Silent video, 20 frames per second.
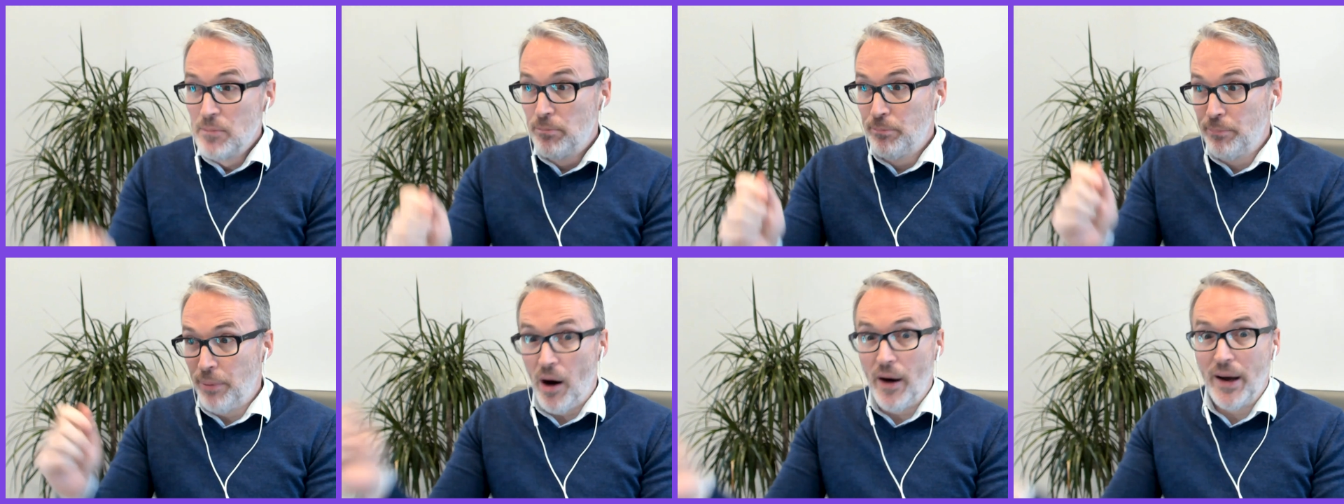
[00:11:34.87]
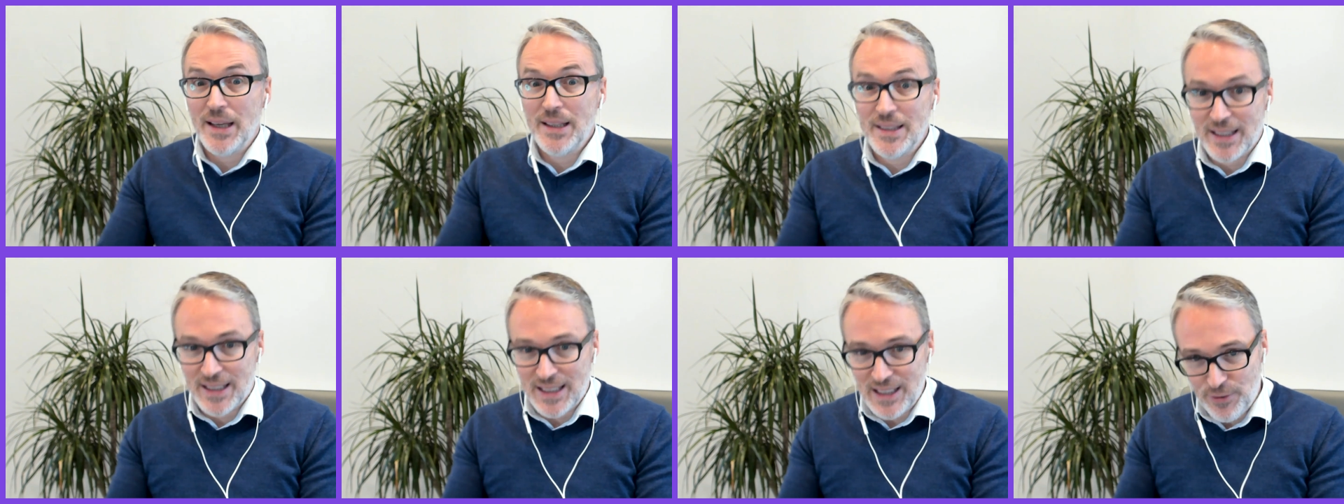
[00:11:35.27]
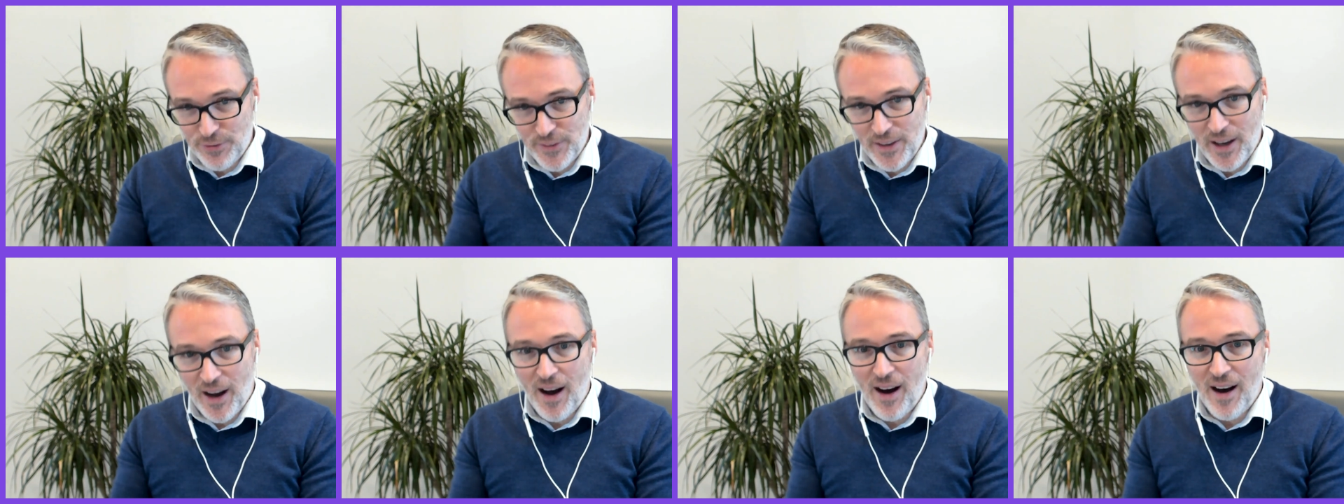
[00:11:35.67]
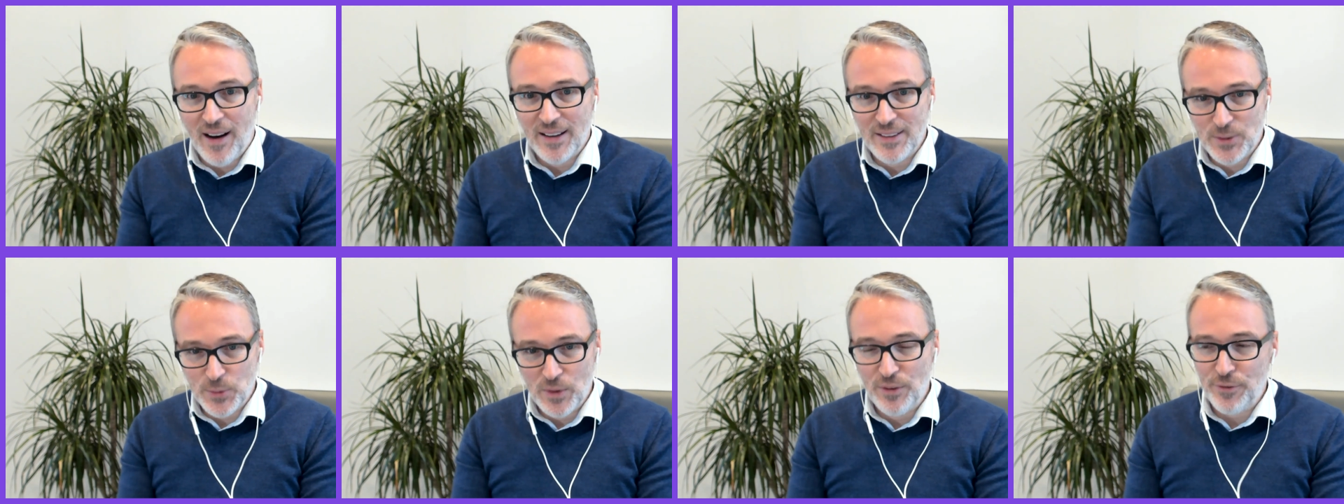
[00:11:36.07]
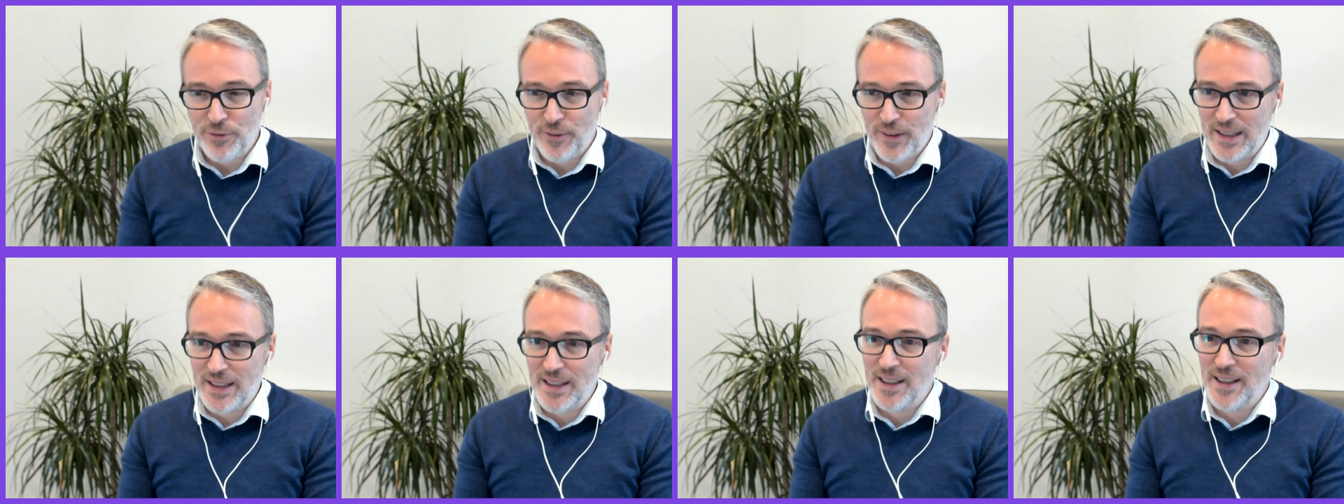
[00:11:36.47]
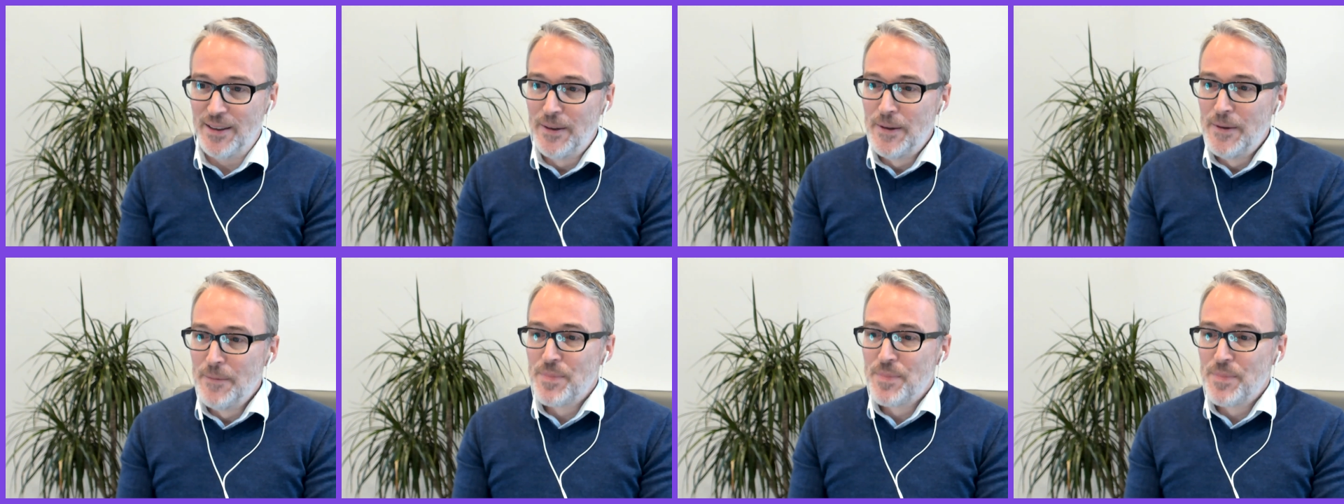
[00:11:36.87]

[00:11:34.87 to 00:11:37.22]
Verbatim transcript: buy the gift card with fiat,